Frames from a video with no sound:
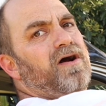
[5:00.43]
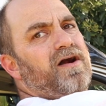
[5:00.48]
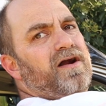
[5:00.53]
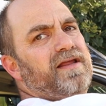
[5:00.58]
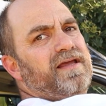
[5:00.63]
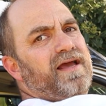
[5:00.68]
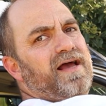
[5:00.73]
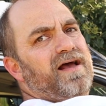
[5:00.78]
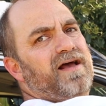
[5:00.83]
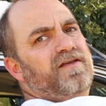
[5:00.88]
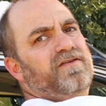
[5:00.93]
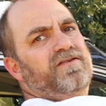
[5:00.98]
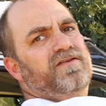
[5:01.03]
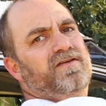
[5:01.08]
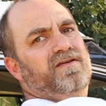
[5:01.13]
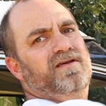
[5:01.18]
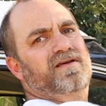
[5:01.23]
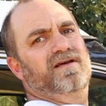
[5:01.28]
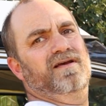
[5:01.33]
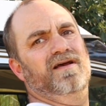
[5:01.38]
already has
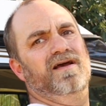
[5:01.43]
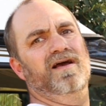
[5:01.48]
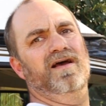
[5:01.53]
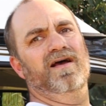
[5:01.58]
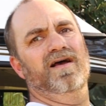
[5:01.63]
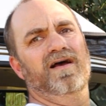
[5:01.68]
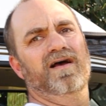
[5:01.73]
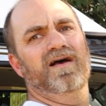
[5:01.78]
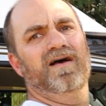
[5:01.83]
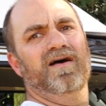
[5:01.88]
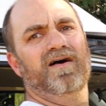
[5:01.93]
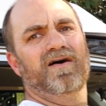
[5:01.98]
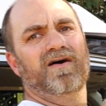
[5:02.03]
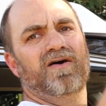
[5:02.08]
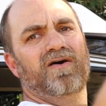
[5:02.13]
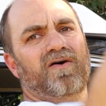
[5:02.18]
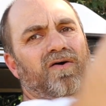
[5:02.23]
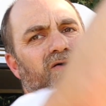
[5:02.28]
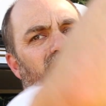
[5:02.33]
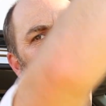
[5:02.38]

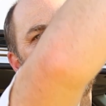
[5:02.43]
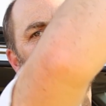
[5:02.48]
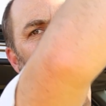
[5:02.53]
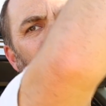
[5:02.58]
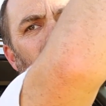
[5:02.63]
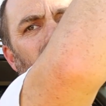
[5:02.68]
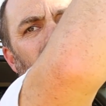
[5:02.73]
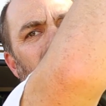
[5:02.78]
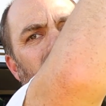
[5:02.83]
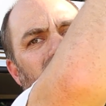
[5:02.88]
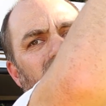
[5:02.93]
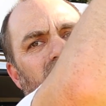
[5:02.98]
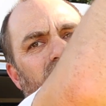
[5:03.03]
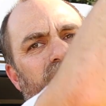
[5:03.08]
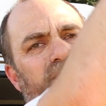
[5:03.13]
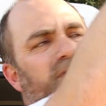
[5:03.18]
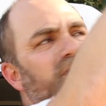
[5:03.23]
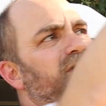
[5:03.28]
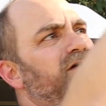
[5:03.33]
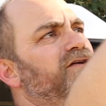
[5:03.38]
a hole up
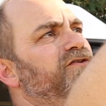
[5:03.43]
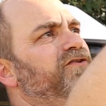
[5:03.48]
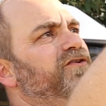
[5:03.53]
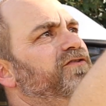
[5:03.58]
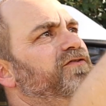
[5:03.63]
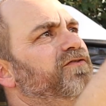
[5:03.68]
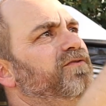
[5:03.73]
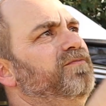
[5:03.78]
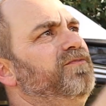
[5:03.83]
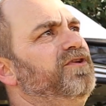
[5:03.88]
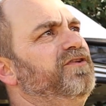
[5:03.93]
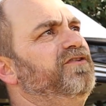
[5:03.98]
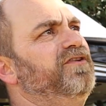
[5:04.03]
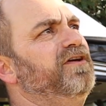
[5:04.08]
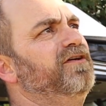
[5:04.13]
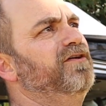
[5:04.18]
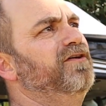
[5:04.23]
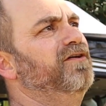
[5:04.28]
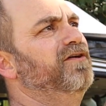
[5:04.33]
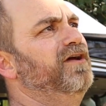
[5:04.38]
here just from
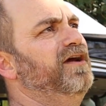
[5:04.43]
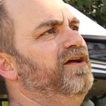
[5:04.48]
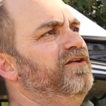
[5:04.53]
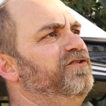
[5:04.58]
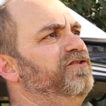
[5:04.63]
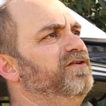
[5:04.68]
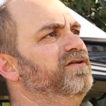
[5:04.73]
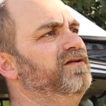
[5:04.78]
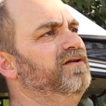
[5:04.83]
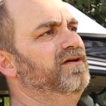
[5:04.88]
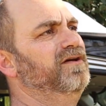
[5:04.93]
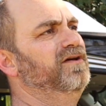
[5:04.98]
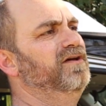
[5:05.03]
deterioration.